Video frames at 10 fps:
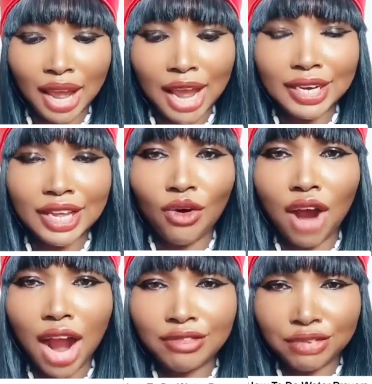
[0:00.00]
And they
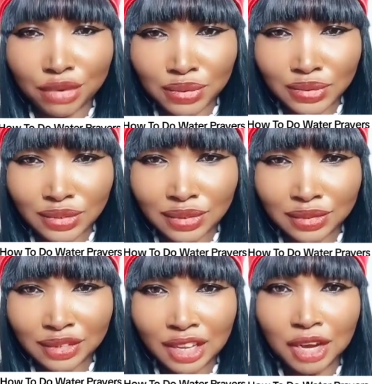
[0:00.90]
all have rules.
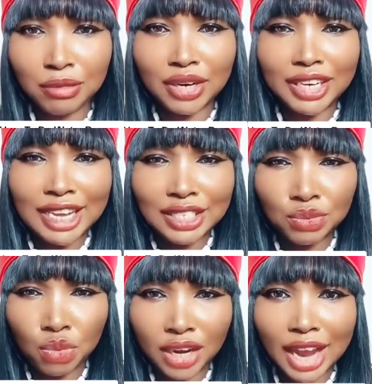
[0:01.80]
But there
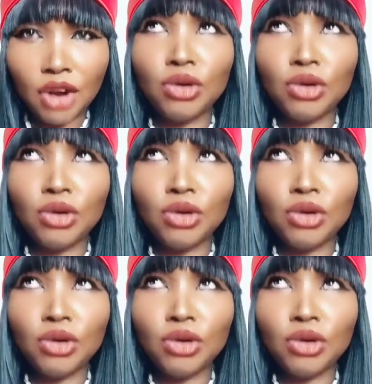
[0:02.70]
is one that